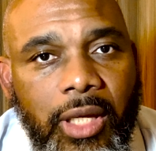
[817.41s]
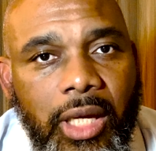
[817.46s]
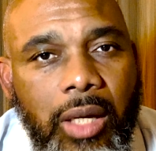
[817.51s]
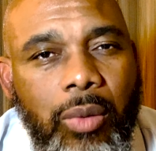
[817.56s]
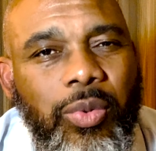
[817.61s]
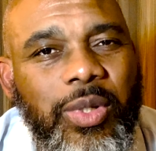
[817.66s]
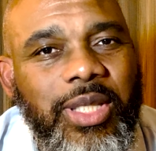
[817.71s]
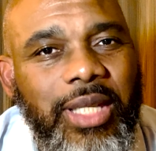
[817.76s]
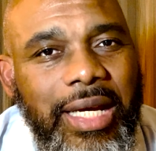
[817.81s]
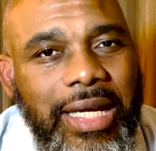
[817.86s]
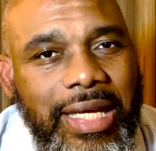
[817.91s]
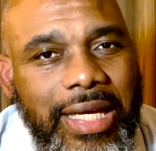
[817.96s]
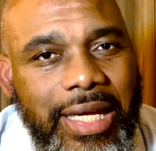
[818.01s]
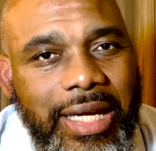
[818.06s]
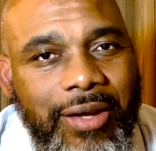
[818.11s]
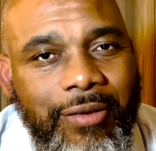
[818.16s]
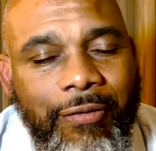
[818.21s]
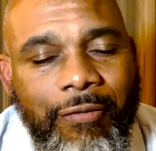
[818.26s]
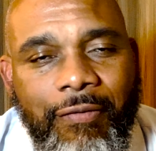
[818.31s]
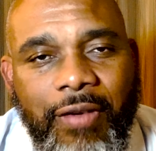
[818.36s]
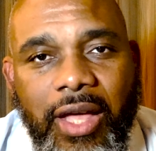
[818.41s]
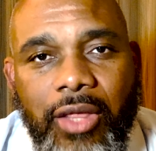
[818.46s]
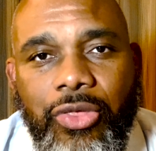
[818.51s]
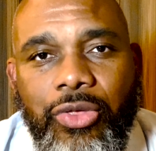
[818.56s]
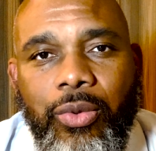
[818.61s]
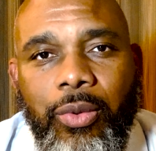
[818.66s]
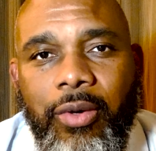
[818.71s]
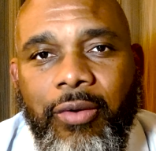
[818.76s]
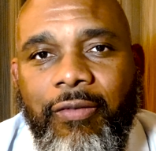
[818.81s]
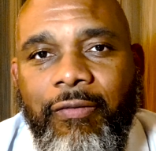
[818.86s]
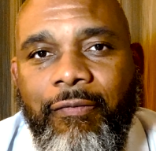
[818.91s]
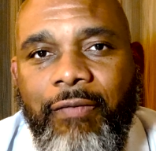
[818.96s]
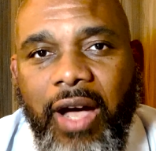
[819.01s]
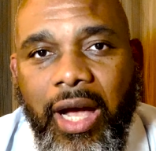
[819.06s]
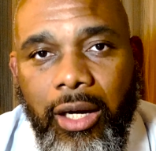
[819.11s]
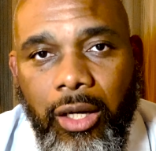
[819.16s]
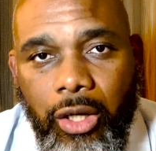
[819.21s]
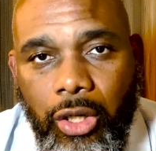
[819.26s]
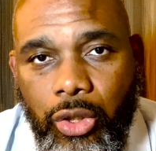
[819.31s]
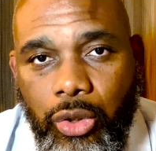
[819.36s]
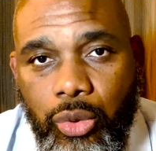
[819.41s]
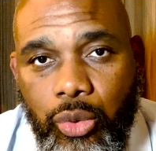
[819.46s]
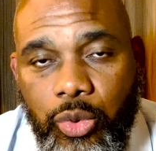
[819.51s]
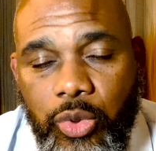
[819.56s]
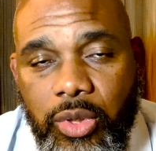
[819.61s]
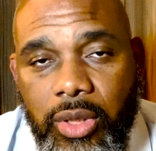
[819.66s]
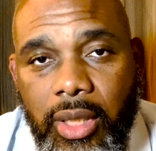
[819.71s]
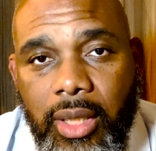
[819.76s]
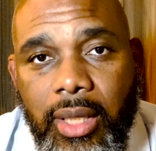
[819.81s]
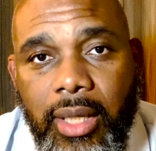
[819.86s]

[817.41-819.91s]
It was like getting fed through a fire hose,